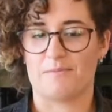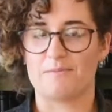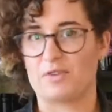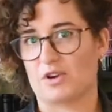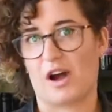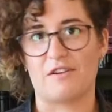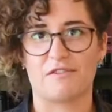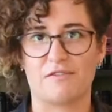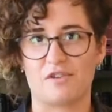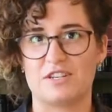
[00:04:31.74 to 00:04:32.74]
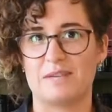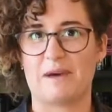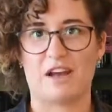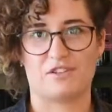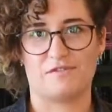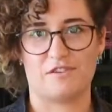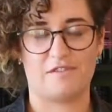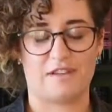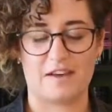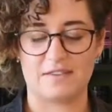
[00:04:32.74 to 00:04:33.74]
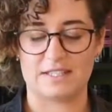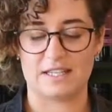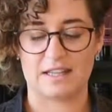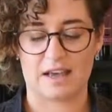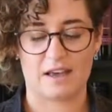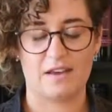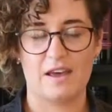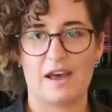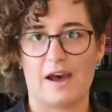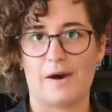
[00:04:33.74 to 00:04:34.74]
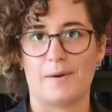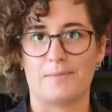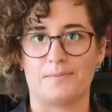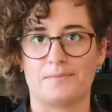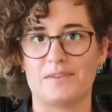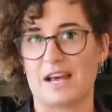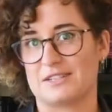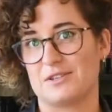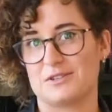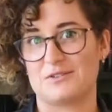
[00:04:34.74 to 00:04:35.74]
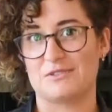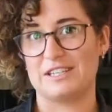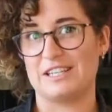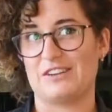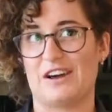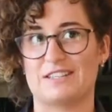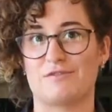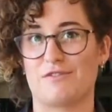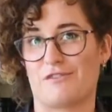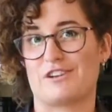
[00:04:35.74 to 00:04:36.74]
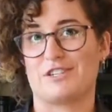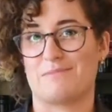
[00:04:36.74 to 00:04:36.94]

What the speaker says: the kind of fruity passion fruit flavours in there. Yeah, so it's a really nice, refreshing